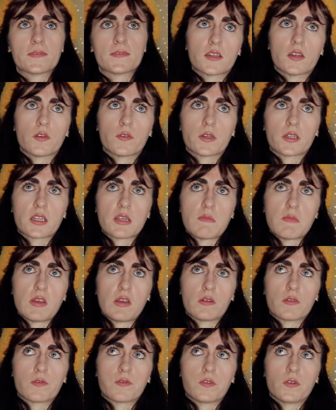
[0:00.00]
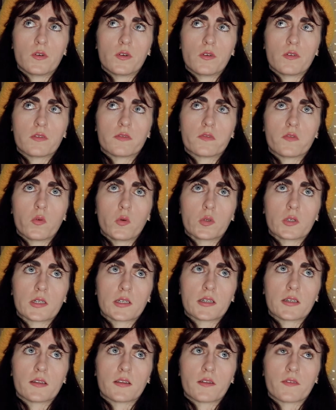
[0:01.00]
really beautiful
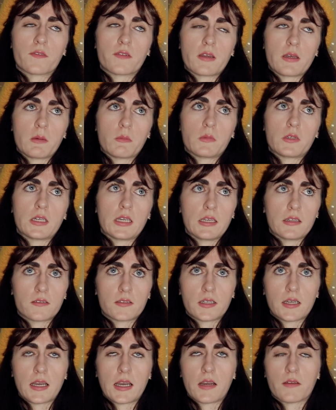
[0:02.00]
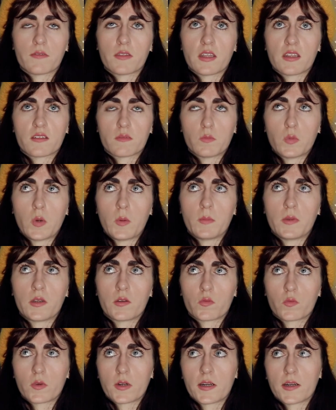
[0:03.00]
for the family to have this moment
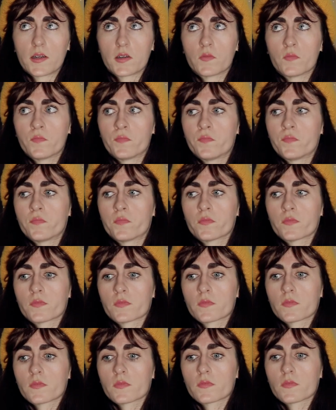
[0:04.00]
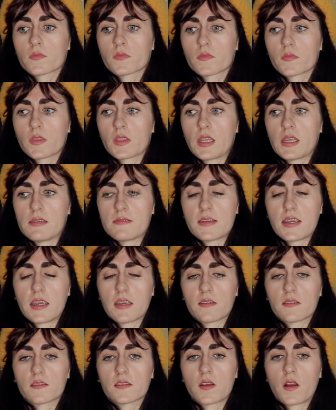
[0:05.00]
where they
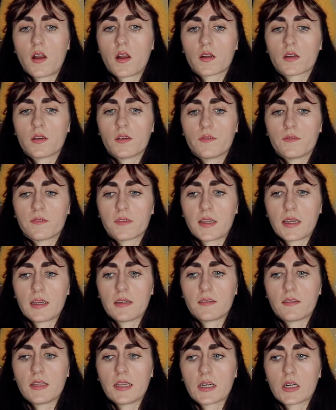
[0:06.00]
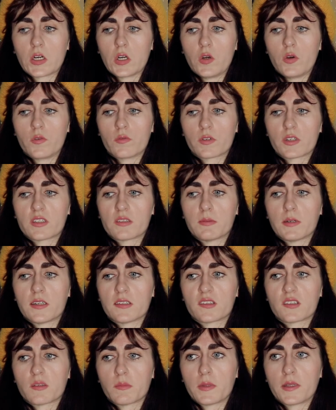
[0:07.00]
take stock of like their own
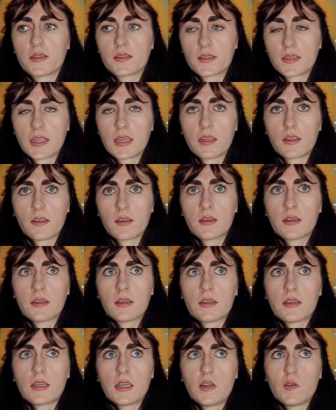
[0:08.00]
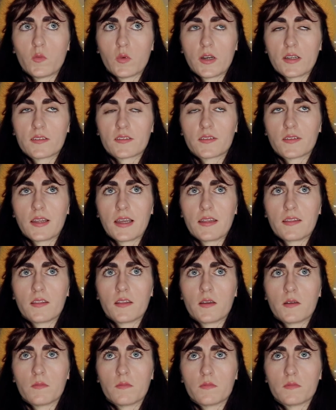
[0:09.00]
responsibility in what's led
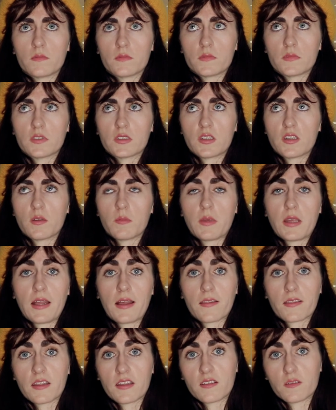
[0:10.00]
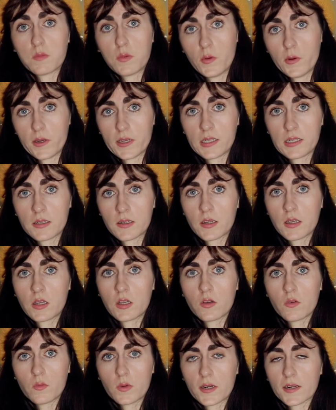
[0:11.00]
them to be at this point,
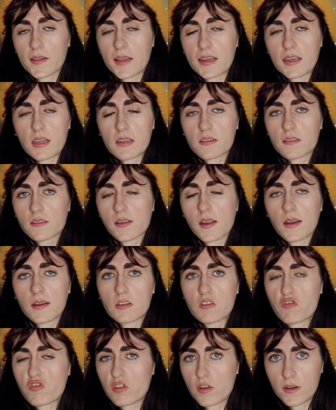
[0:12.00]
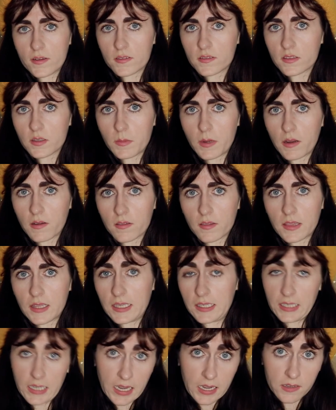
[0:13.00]
where like it's not just about the
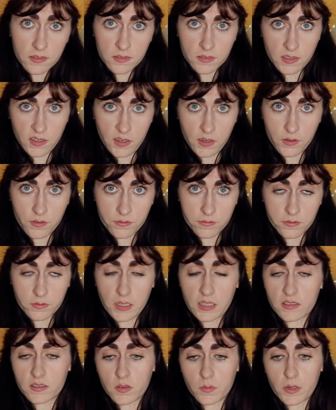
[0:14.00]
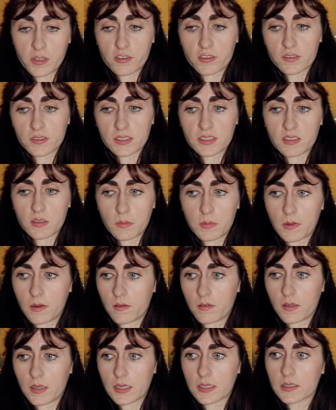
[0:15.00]
gay stuff so much as it's
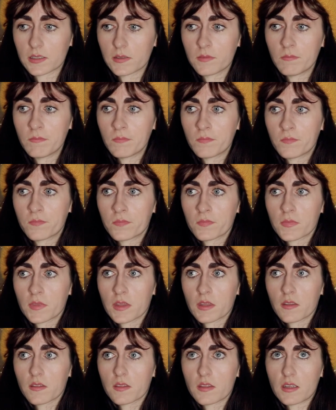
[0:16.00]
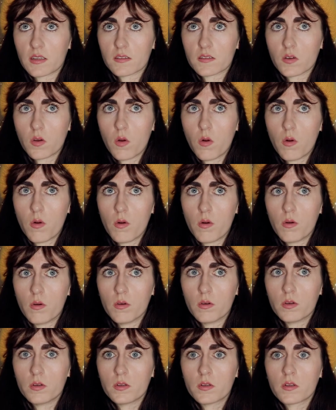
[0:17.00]
about like this
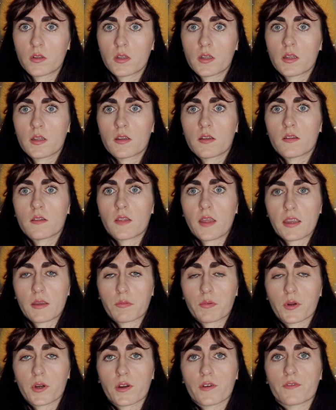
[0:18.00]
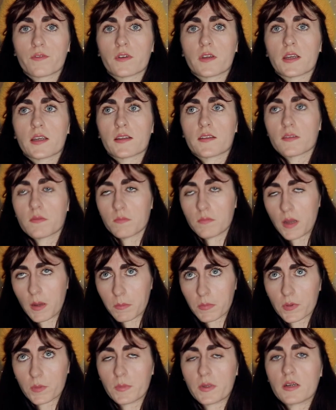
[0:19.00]
whole like perfect
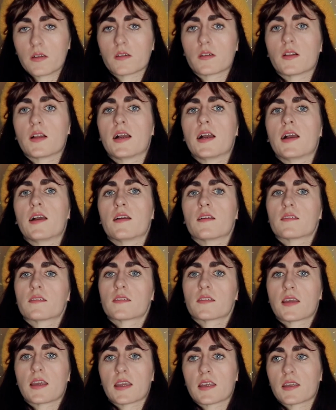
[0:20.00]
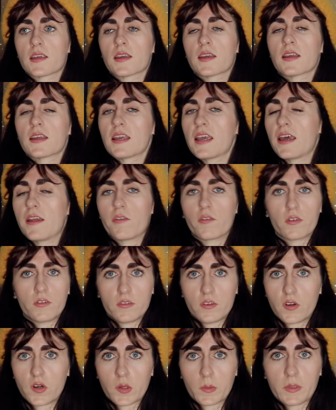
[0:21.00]
upper middle class like
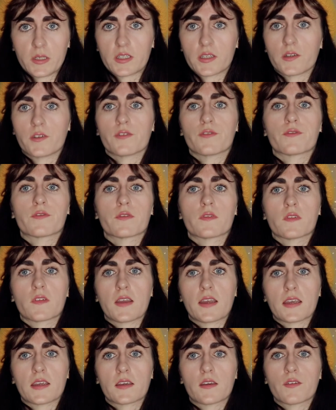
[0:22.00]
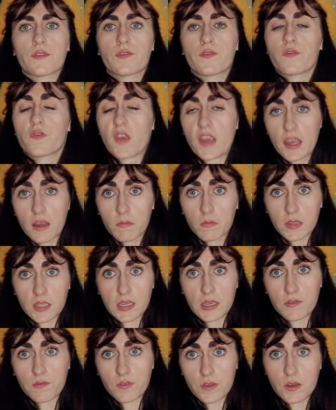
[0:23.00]
heteronormative like
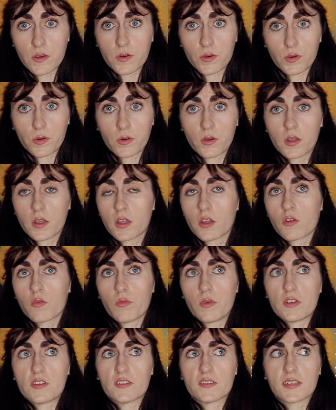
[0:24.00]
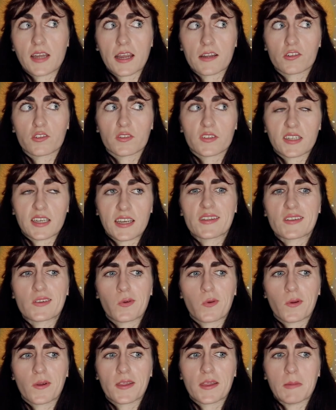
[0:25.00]
family view, which has actually
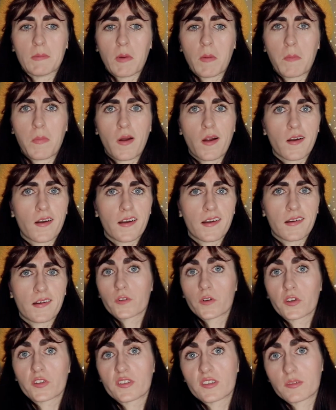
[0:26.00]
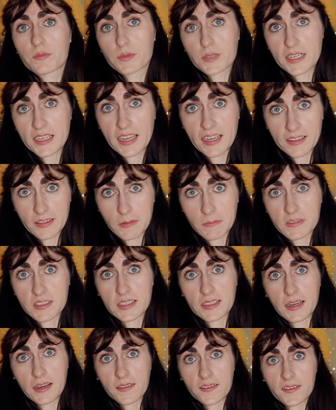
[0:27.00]
torn them apart versus bringing them
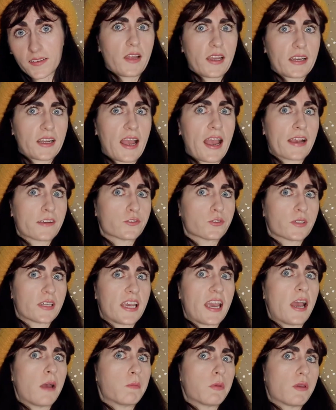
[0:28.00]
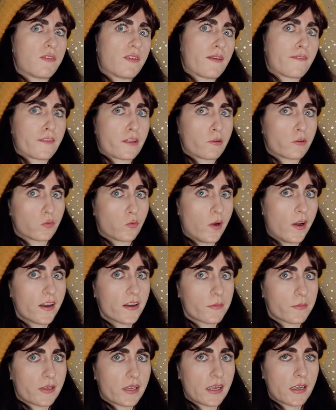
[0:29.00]
together like a actually happy family would want
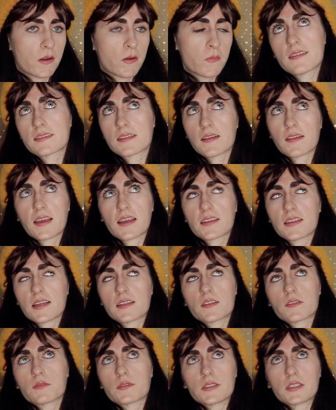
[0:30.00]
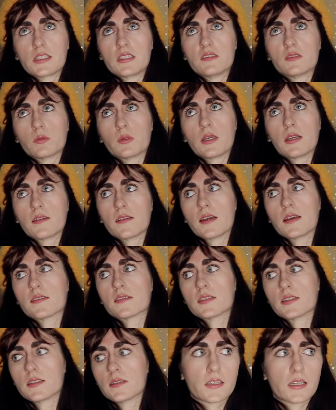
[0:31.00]
to be. So like that's a really sweet
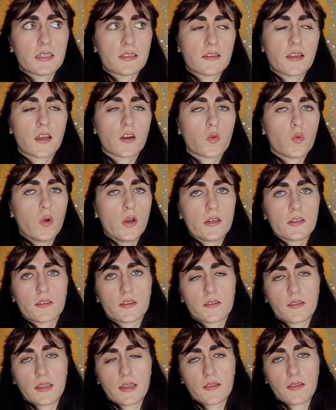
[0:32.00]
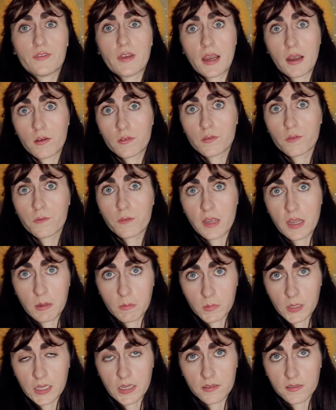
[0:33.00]
lesson. It's not a wonder that found
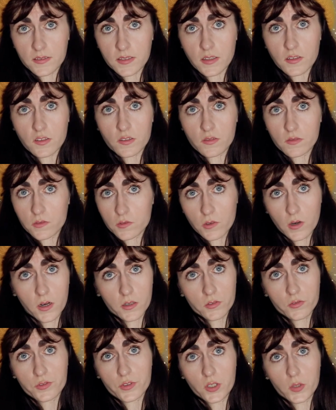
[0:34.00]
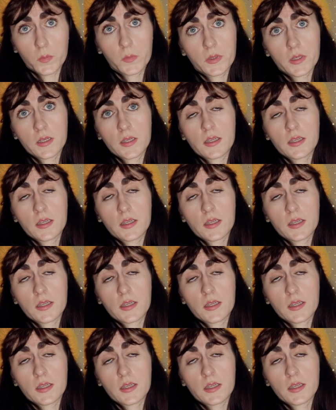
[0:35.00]
family is such a strong trope